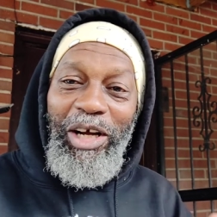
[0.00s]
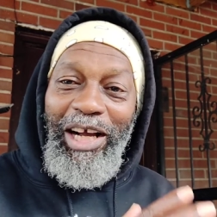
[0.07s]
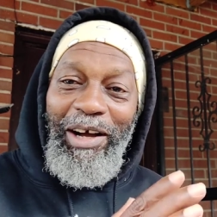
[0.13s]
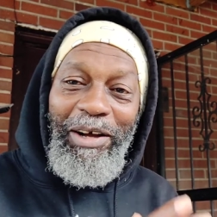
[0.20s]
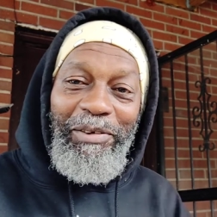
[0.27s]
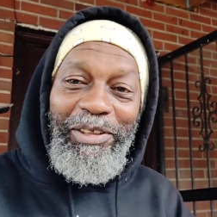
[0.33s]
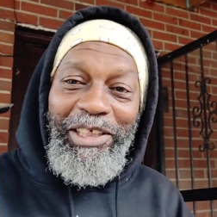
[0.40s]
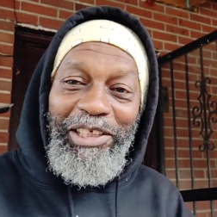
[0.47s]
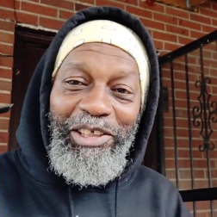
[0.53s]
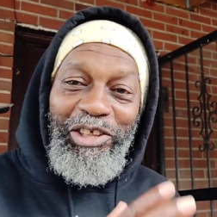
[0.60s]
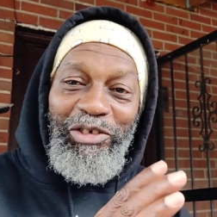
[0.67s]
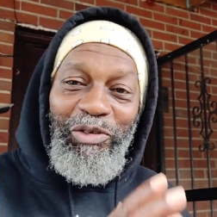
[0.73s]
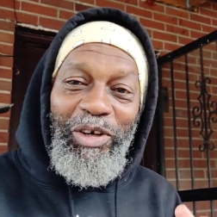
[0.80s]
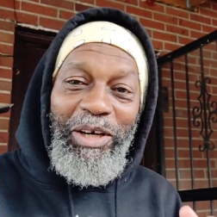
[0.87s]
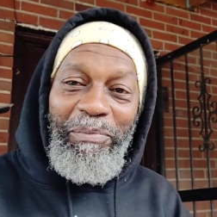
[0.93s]
I don't say
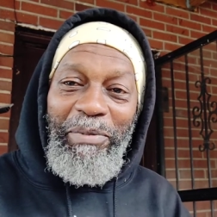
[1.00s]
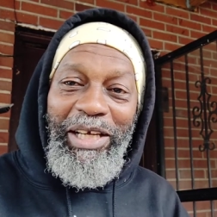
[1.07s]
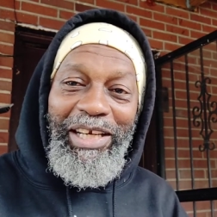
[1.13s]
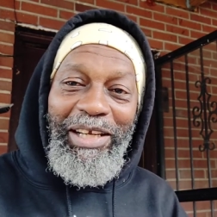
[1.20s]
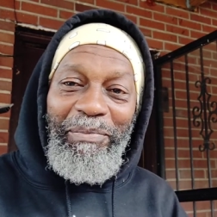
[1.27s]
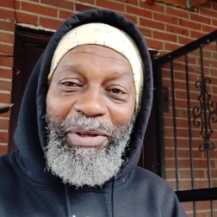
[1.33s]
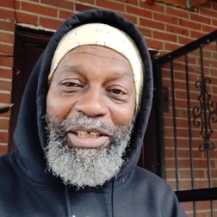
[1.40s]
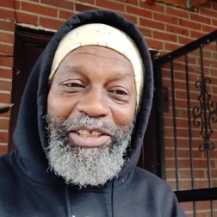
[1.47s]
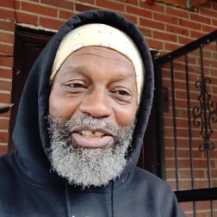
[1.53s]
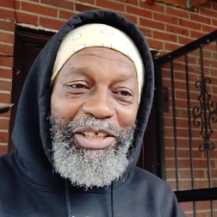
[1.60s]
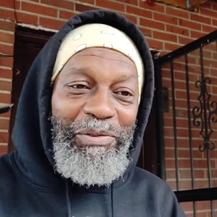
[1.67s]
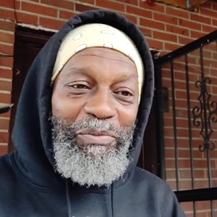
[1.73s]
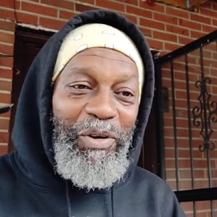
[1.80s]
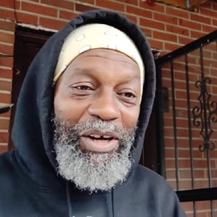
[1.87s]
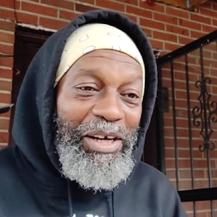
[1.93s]
destroy the meeting, but she
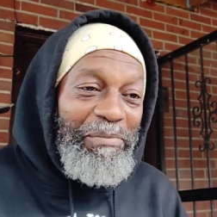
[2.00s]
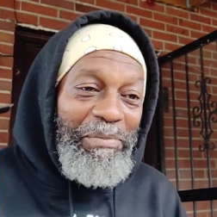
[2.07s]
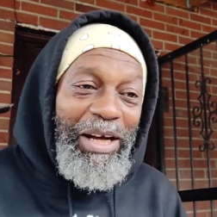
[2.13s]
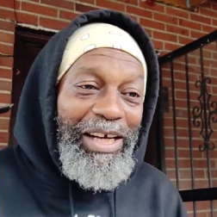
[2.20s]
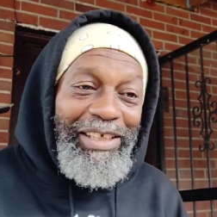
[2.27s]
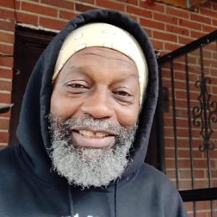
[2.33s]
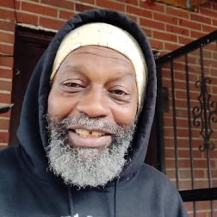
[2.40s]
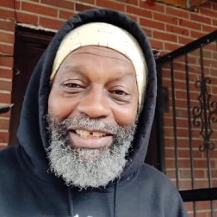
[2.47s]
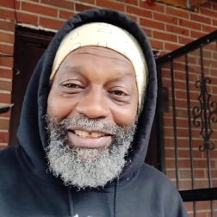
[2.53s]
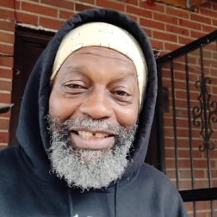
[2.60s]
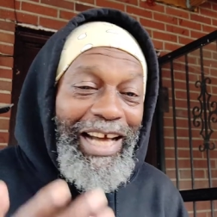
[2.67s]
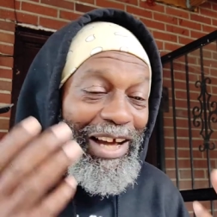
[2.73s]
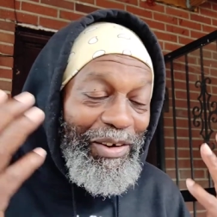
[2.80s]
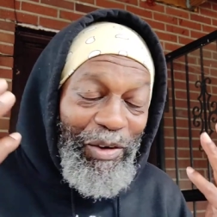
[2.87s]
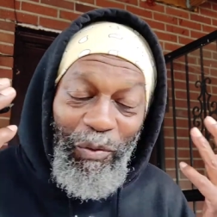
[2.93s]
wanted my attention.
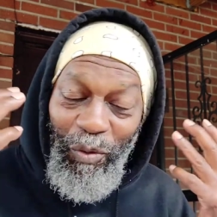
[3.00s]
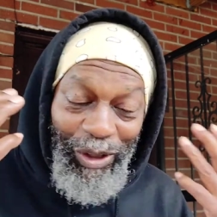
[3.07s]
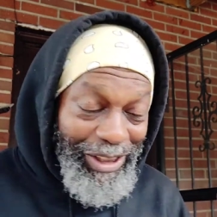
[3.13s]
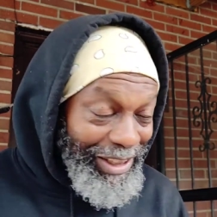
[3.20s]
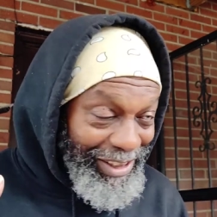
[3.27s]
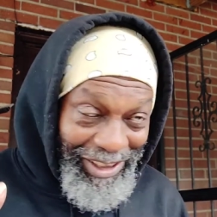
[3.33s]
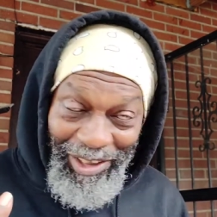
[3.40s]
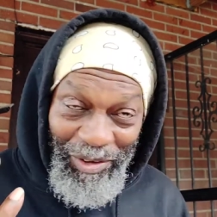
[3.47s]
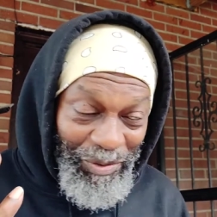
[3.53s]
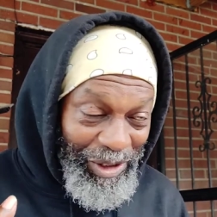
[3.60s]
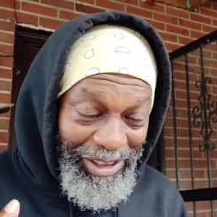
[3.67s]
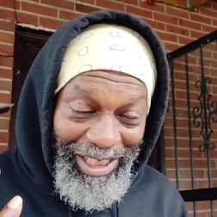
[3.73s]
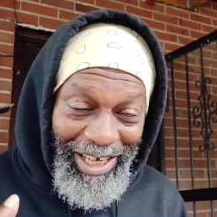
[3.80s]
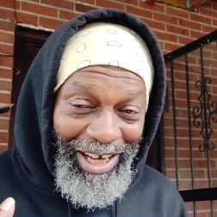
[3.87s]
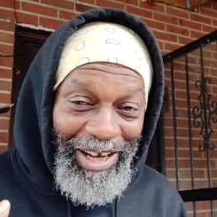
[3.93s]
I don't know what the deal
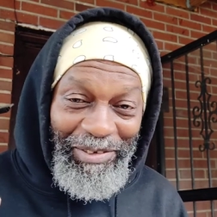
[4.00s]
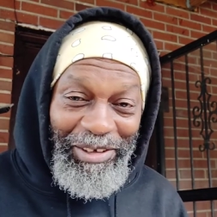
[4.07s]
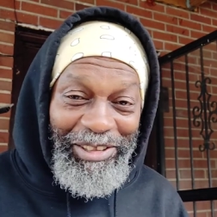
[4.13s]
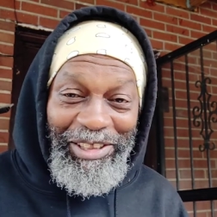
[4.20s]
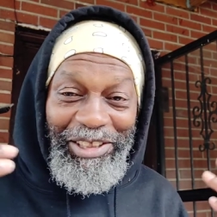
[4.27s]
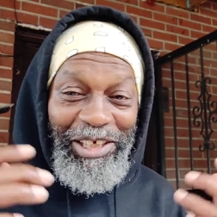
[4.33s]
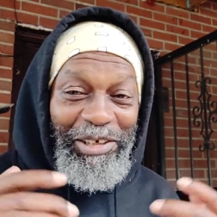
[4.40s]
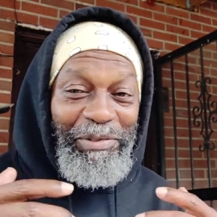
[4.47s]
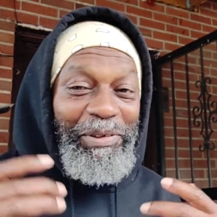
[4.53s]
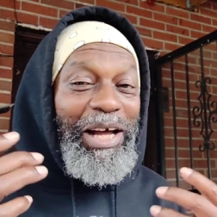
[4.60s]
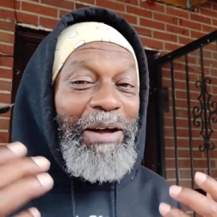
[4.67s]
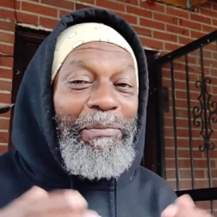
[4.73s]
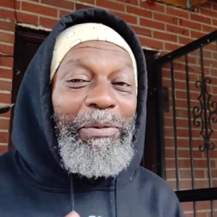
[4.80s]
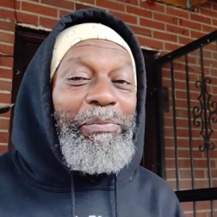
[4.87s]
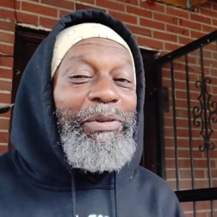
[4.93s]
was. I, I to tell you,
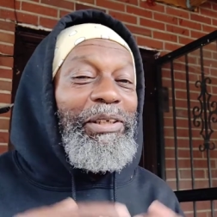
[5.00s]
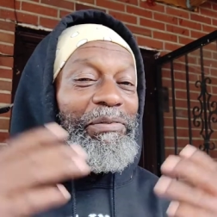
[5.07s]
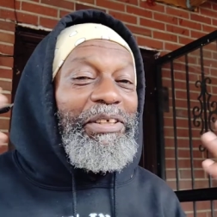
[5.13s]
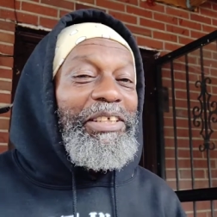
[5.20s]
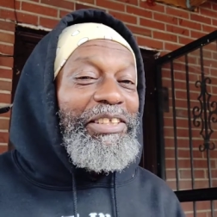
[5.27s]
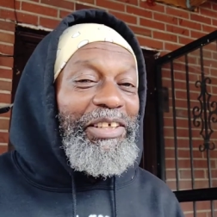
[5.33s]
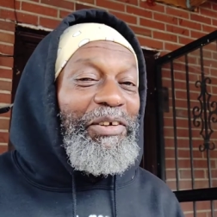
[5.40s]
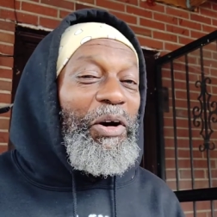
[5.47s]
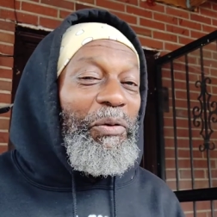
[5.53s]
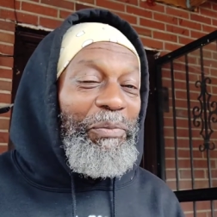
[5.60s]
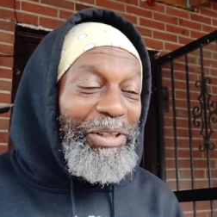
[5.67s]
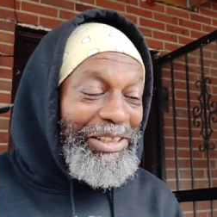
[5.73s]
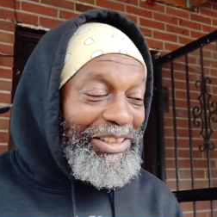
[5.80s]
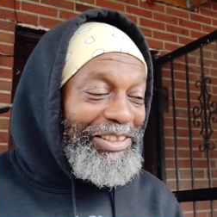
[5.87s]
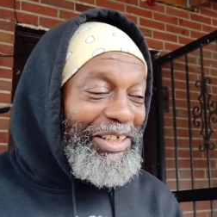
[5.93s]
I'm oblivious to a whole
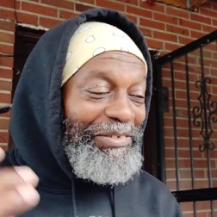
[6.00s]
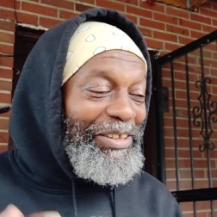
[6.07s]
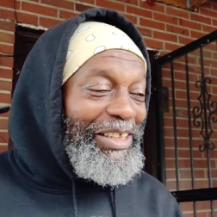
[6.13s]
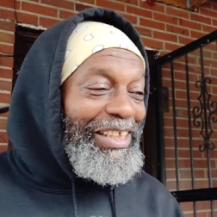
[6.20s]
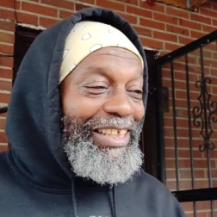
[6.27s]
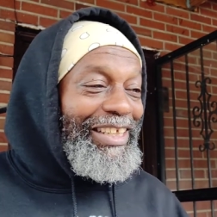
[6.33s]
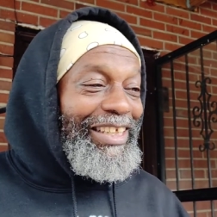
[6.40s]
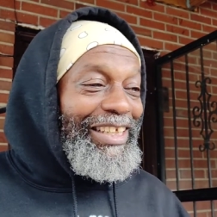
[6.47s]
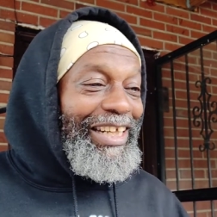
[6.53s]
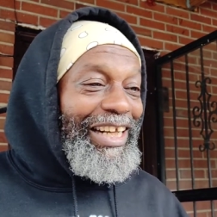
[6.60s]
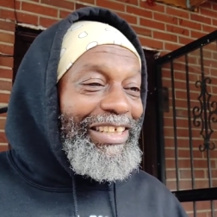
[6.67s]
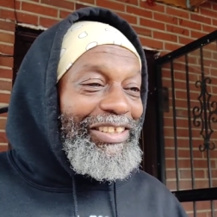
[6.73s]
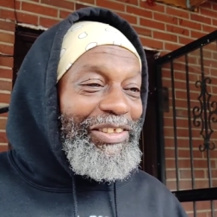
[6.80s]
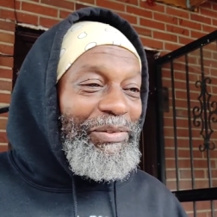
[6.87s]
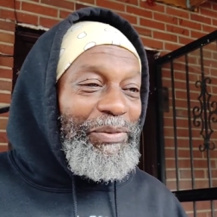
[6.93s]
bunch of stuff.
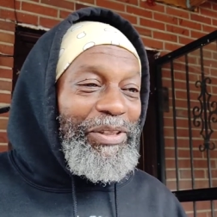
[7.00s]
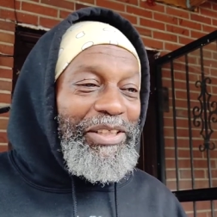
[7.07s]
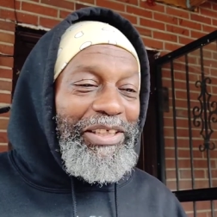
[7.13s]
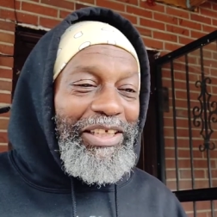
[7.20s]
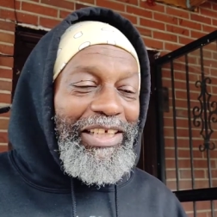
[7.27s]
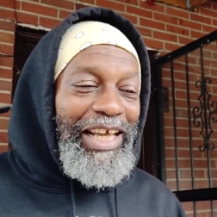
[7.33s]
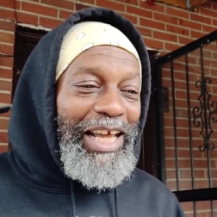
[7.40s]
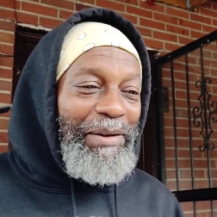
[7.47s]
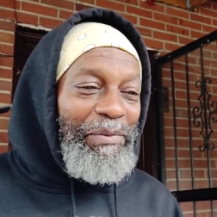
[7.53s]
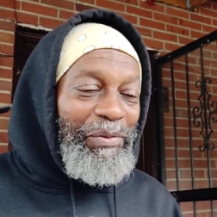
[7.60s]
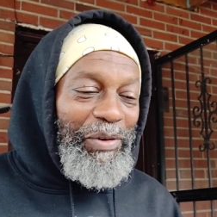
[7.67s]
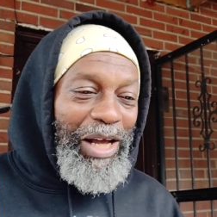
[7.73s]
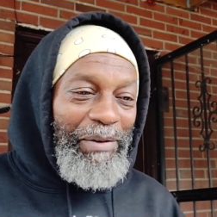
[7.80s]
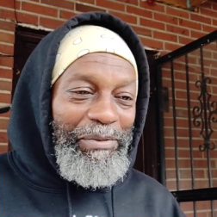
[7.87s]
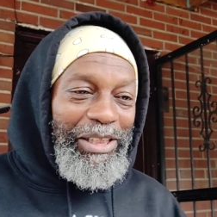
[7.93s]
And she was she came, and
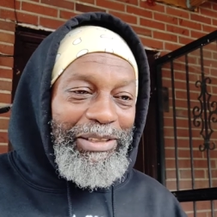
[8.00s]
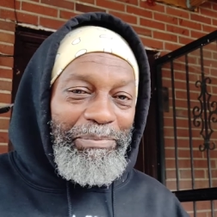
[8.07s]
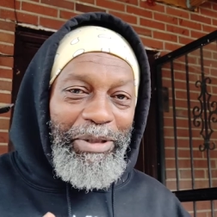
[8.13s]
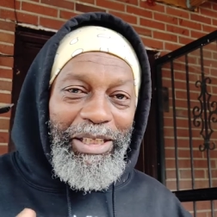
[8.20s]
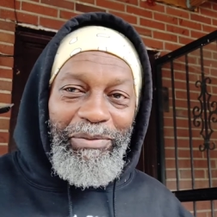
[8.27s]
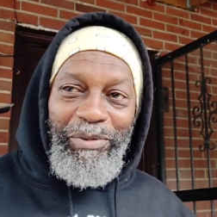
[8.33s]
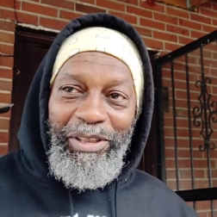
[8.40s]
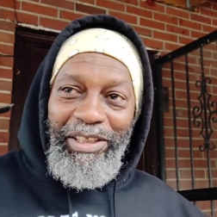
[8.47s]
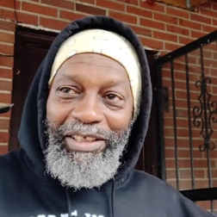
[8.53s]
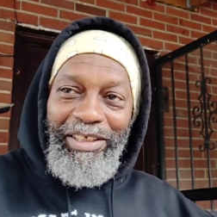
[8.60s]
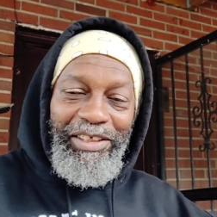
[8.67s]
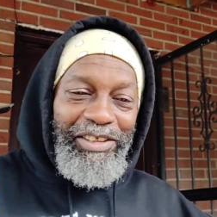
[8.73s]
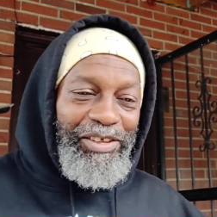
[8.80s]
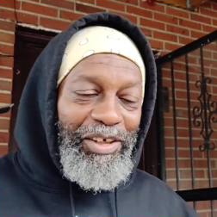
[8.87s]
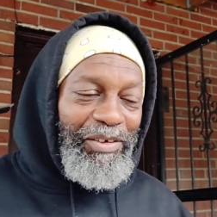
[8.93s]
we having this meeting, sitting in
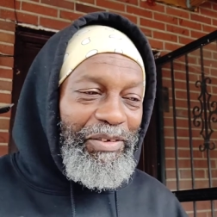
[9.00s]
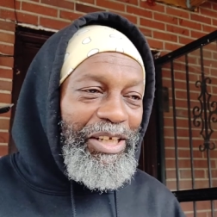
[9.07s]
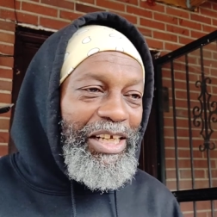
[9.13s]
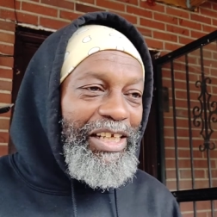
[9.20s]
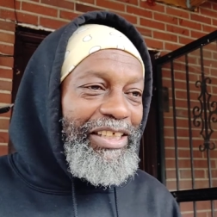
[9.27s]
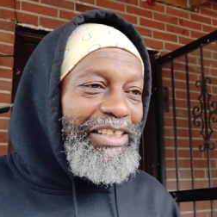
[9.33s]
a circle.